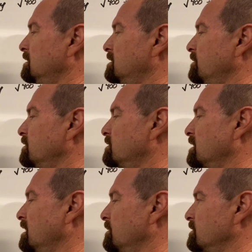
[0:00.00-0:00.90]
W
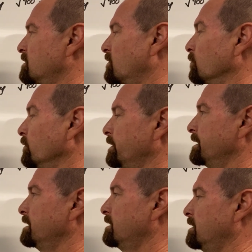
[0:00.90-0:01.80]
times
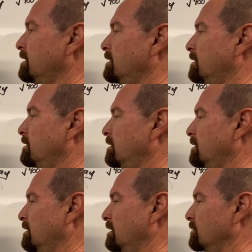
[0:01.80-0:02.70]
3,
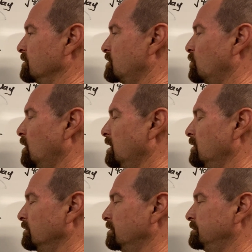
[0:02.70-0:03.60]
and it was
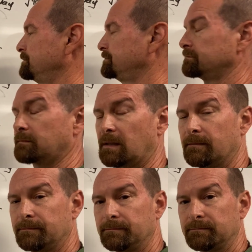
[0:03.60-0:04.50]
12?
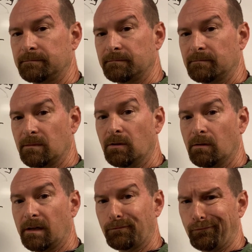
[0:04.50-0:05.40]
You were
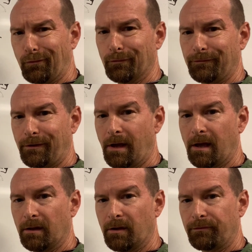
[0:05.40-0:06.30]
like, well,
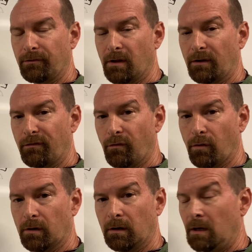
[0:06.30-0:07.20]
yeah, that's like
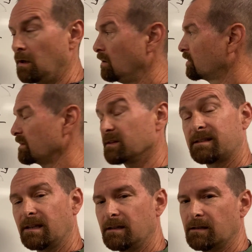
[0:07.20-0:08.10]
4. Okay, but let's
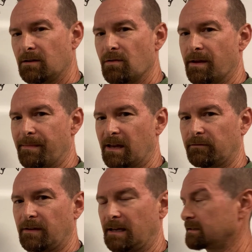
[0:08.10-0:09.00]
say you didn't know that math
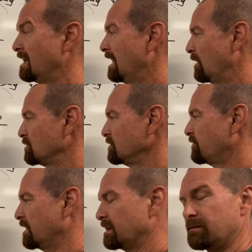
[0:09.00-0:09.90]
fact. How would you
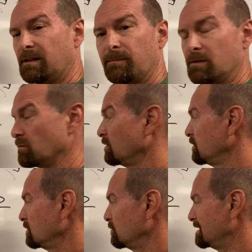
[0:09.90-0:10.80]
find out W?
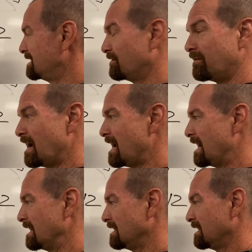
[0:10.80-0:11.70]
You would
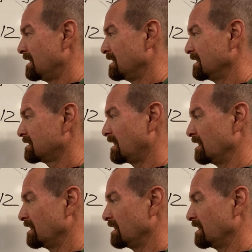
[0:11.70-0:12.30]
divide this guy.